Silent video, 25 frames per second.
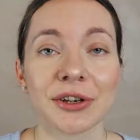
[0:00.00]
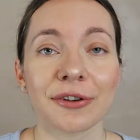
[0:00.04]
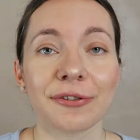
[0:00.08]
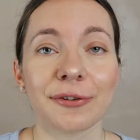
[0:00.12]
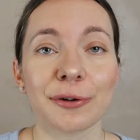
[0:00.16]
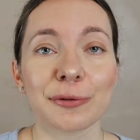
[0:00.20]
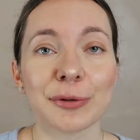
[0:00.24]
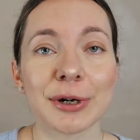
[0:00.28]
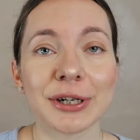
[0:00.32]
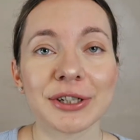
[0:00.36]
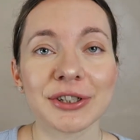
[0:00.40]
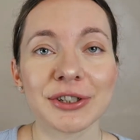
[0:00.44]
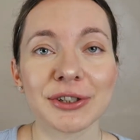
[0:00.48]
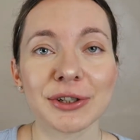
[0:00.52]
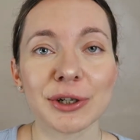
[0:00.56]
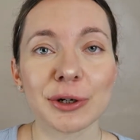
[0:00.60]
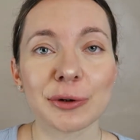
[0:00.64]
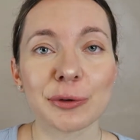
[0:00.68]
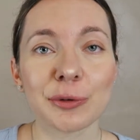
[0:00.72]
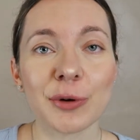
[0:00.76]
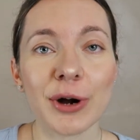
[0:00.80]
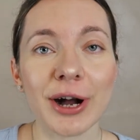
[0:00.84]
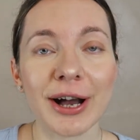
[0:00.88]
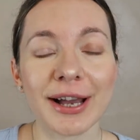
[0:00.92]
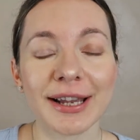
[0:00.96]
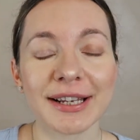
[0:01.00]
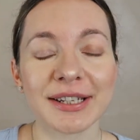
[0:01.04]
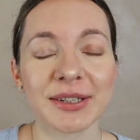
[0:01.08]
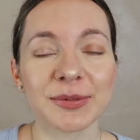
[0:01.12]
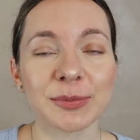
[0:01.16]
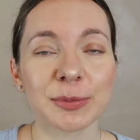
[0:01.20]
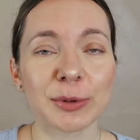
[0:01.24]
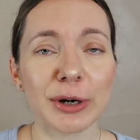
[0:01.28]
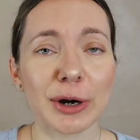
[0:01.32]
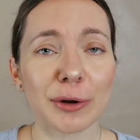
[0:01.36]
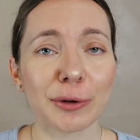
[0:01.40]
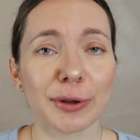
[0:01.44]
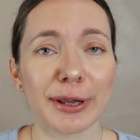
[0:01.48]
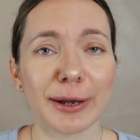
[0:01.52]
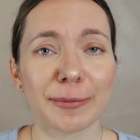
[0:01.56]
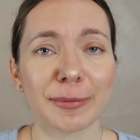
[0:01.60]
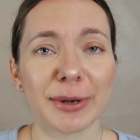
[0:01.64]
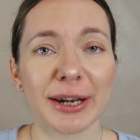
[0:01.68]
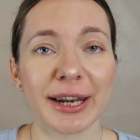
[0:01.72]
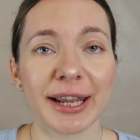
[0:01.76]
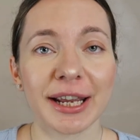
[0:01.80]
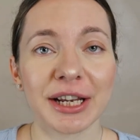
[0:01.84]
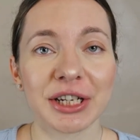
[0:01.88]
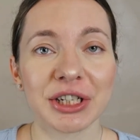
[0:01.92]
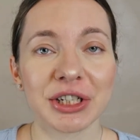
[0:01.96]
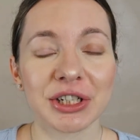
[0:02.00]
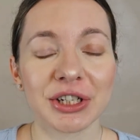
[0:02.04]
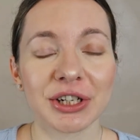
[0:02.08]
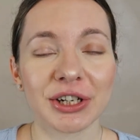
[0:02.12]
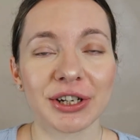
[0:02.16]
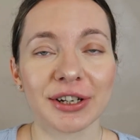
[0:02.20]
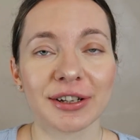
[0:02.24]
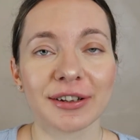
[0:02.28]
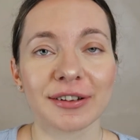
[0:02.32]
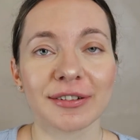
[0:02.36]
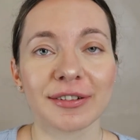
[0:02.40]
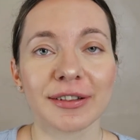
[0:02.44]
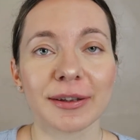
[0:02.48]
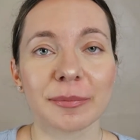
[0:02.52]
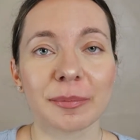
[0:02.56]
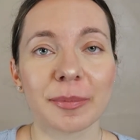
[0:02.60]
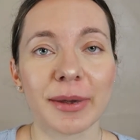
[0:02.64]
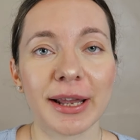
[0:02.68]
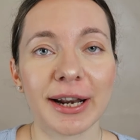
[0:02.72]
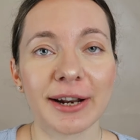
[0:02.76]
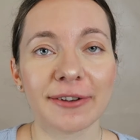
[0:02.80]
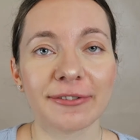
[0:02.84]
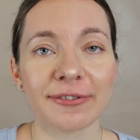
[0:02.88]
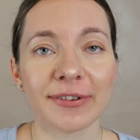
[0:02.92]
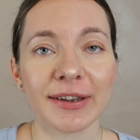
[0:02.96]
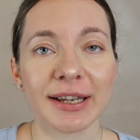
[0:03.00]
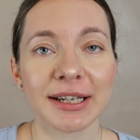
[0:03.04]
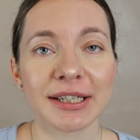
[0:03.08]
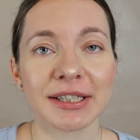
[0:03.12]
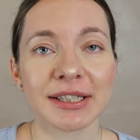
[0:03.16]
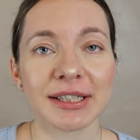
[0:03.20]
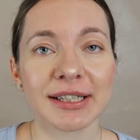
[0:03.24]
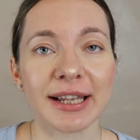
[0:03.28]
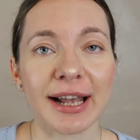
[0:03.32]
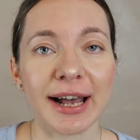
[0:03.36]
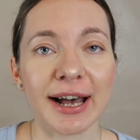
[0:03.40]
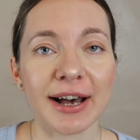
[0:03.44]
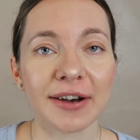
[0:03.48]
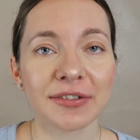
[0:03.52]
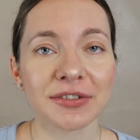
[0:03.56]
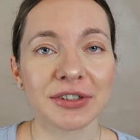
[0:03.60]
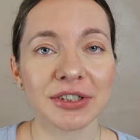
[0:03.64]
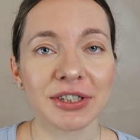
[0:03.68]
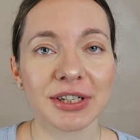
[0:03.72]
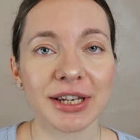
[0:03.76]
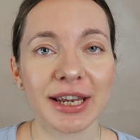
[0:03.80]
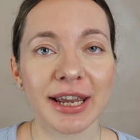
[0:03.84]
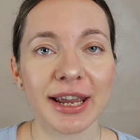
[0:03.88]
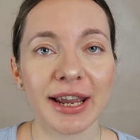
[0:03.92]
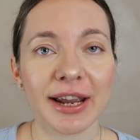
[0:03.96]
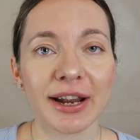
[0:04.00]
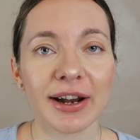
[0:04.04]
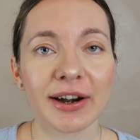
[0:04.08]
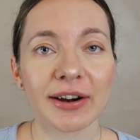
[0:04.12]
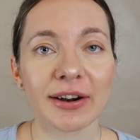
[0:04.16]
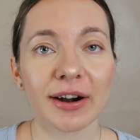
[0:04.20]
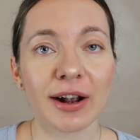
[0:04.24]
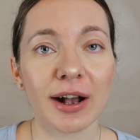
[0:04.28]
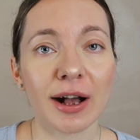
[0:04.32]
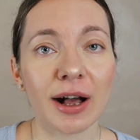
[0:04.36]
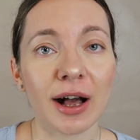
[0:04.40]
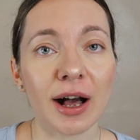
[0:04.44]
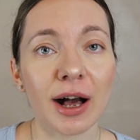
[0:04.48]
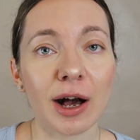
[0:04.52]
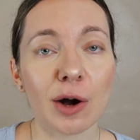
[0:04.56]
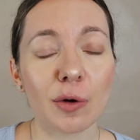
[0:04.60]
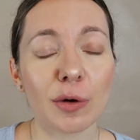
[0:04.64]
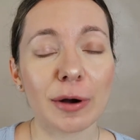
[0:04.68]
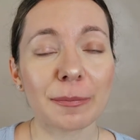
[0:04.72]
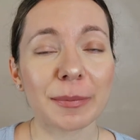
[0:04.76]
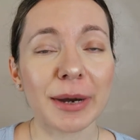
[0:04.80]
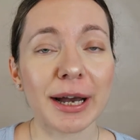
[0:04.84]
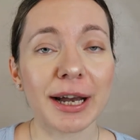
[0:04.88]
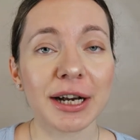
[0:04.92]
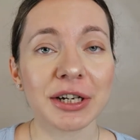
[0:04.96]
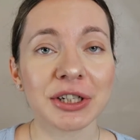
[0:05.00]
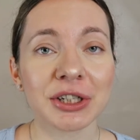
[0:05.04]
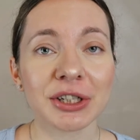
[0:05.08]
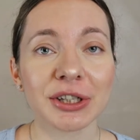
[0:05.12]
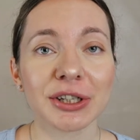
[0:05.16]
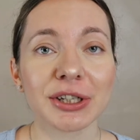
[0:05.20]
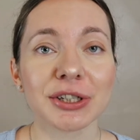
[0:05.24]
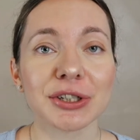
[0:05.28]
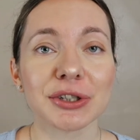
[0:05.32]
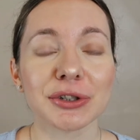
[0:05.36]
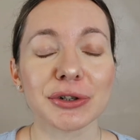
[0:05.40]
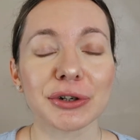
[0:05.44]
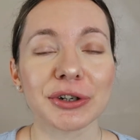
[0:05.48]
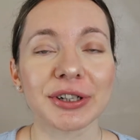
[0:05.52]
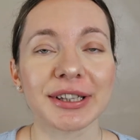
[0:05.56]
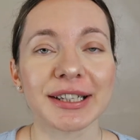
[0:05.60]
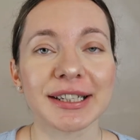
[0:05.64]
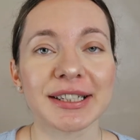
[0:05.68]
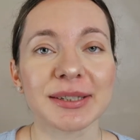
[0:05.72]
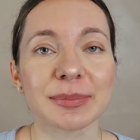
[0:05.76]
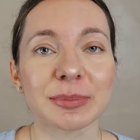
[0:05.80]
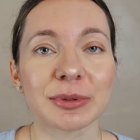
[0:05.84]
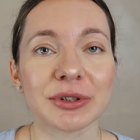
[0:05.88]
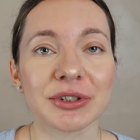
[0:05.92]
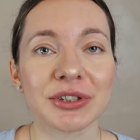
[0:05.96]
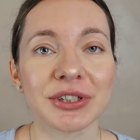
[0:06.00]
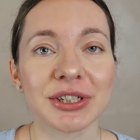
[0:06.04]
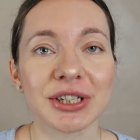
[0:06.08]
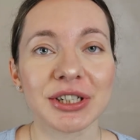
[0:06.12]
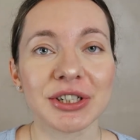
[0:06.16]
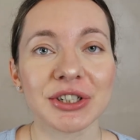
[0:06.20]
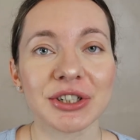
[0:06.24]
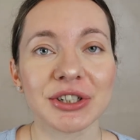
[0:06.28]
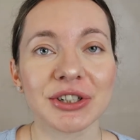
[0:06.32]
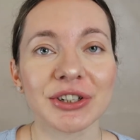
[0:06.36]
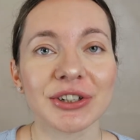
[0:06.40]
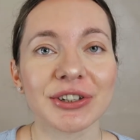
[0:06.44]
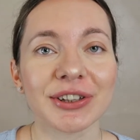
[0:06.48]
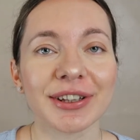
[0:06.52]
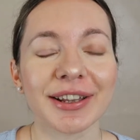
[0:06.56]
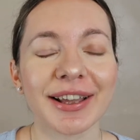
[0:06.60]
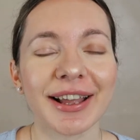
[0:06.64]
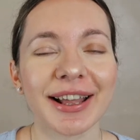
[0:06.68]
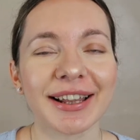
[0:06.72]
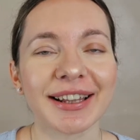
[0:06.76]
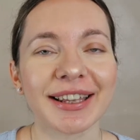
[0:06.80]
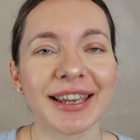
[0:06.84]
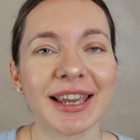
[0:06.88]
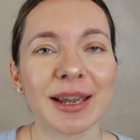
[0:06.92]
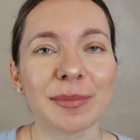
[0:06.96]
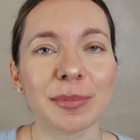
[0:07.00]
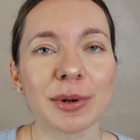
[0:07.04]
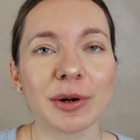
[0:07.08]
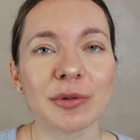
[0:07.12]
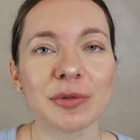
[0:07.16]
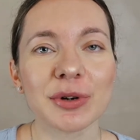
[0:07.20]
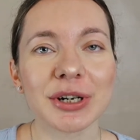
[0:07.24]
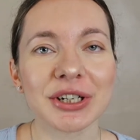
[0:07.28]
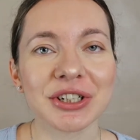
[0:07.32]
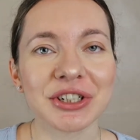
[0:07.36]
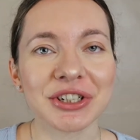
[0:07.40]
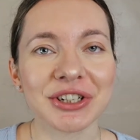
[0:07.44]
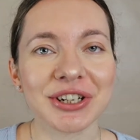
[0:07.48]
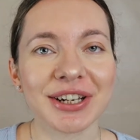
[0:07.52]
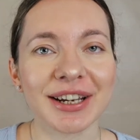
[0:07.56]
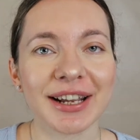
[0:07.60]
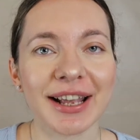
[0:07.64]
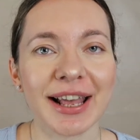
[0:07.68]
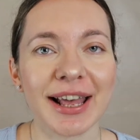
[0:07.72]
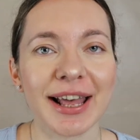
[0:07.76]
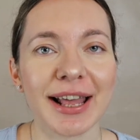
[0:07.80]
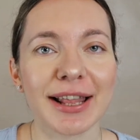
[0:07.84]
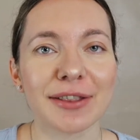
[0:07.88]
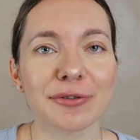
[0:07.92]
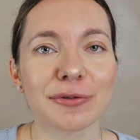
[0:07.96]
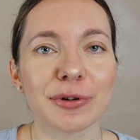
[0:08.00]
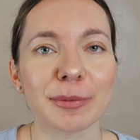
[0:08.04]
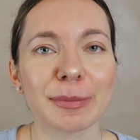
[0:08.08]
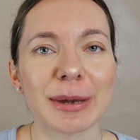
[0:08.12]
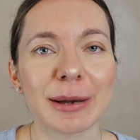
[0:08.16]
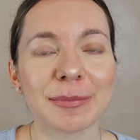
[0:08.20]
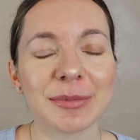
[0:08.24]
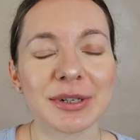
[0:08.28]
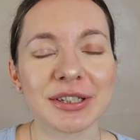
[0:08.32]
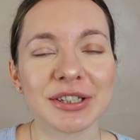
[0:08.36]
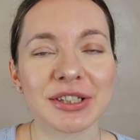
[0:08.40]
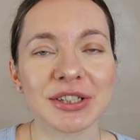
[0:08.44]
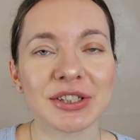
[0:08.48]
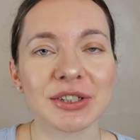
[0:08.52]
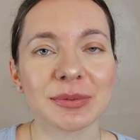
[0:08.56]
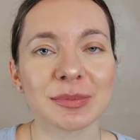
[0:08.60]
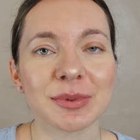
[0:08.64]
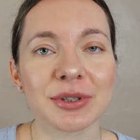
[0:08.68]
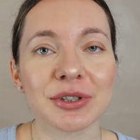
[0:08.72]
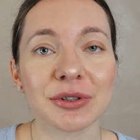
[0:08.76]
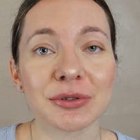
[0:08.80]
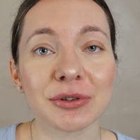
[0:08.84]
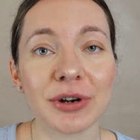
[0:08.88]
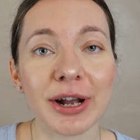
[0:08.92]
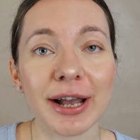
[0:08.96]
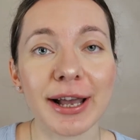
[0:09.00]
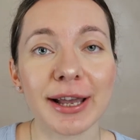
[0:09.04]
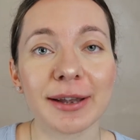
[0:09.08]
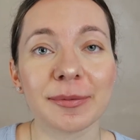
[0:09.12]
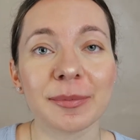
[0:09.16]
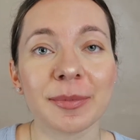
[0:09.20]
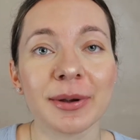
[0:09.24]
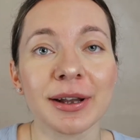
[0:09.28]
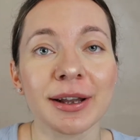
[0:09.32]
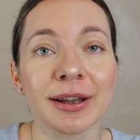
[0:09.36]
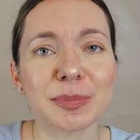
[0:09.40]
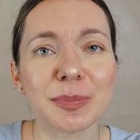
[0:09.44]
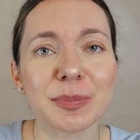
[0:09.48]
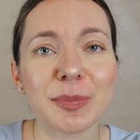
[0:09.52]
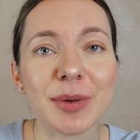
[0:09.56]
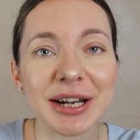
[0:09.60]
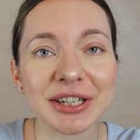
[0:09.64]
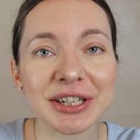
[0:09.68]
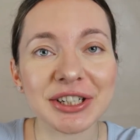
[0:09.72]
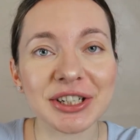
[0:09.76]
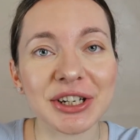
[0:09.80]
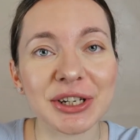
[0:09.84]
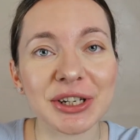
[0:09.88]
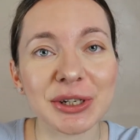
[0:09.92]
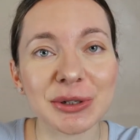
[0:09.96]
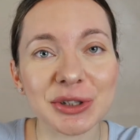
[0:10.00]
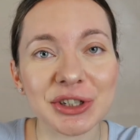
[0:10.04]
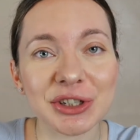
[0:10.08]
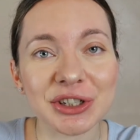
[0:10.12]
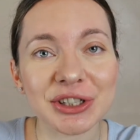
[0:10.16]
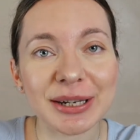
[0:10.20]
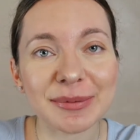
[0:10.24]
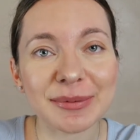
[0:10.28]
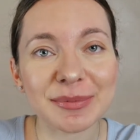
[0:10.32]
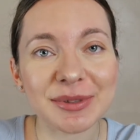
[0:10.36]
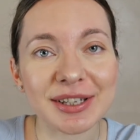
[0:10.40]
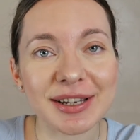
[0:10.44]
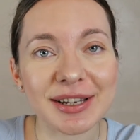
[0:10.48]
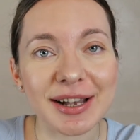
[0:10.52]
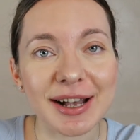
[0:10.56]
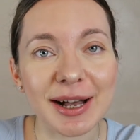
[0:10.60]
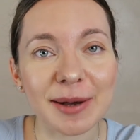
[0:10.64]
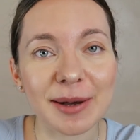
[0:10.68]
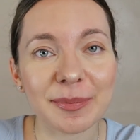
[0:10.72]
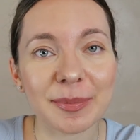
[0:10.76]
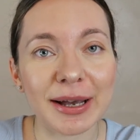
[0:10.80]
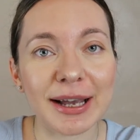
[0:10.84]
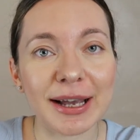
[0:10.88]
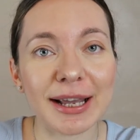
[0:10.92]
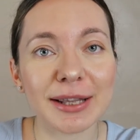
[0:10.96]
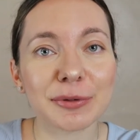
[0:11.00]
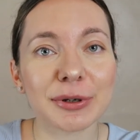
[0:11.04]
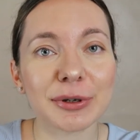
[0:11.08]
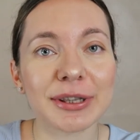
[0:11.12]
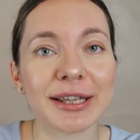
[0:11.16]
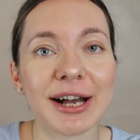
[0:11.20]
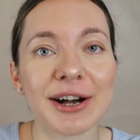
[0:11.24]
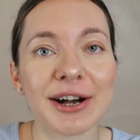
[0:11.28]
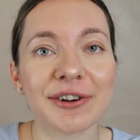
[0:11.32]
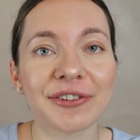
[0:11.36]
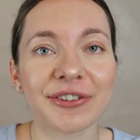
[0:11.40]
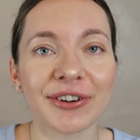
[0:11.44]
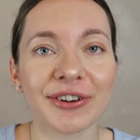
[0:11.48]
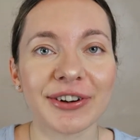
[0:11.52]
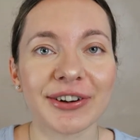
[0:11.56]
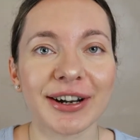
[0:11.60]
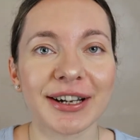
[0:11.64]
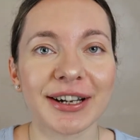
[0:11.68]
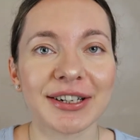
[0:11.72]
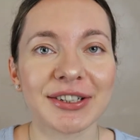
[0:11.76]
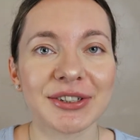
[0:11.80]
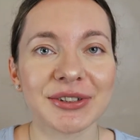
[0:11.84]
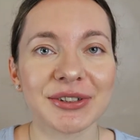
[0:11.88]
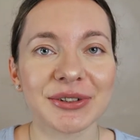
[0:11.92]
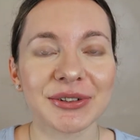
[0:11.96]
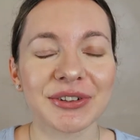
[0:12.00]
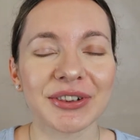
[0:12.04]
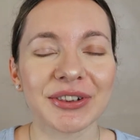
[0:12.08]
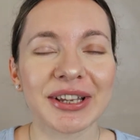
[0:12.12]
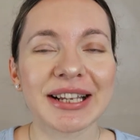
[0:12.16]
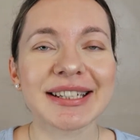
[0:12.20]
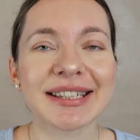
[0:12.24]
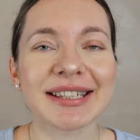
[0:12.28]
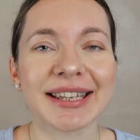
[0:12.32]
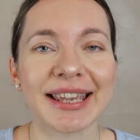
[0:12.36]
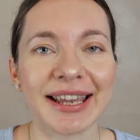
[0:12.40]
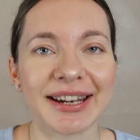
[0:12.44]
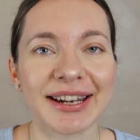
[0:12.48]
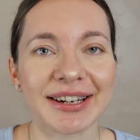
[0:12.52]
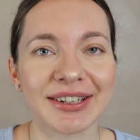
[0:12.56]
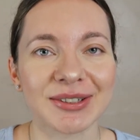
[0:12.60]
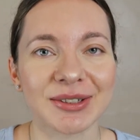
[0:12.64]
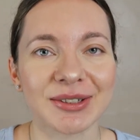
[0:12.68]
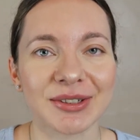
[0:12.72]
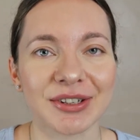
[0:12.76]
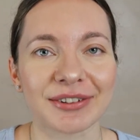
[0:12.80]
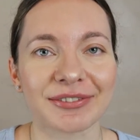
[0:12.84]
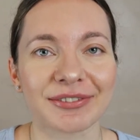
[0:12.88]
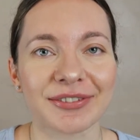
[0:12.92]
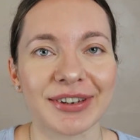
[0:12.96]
if you want to know what is brow lamination, the benefits, the aftercare, how I'm actually doing this procedure, then keep on watching and remember to subscribe, smash a huge thumbs up, and without further ado, let's get into the